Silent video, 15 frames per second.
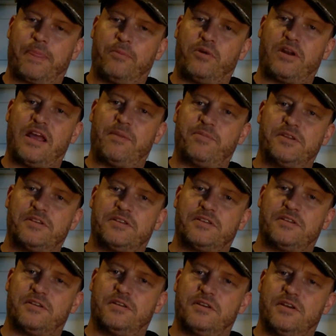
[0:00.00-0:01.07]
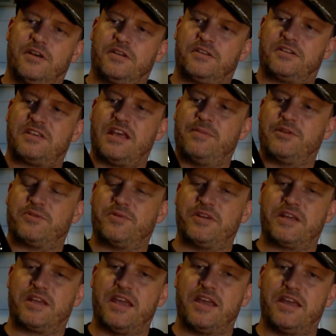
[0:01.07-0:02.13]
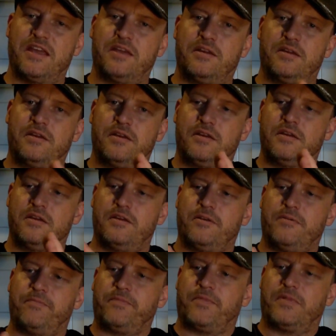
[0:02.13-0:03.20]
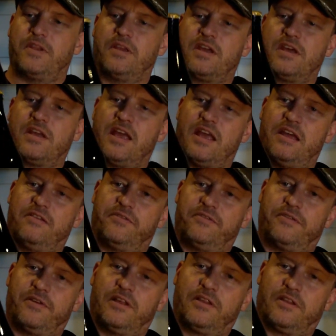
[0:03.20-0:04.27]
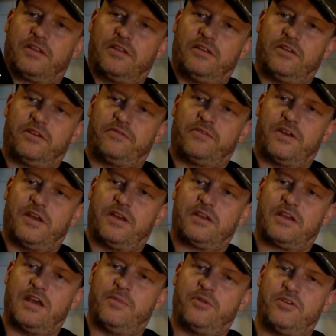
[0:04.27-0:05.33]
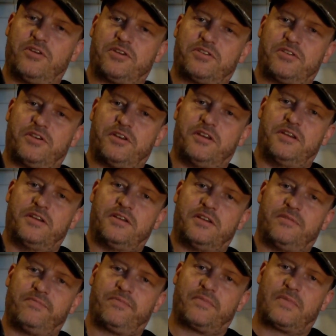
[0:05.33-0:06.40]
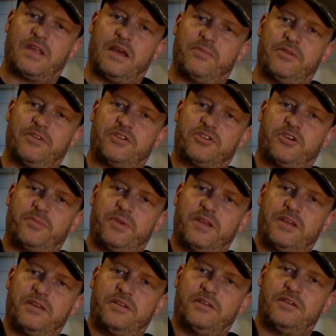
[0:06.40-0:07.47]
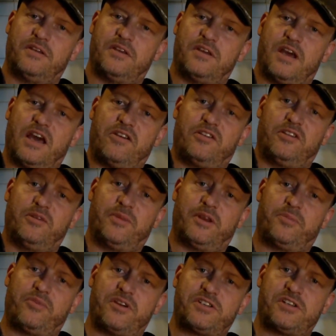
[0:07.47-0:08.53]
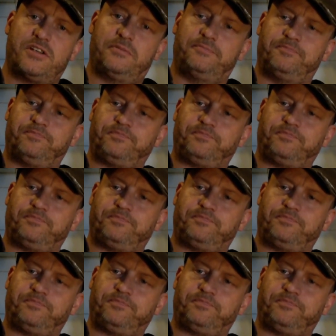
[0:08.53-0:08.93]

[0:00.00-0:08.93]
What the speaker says: What happens, the same as when you're kegging, you're going to have a lot of carbon dioxide up in the top here, under a little bit of pressure.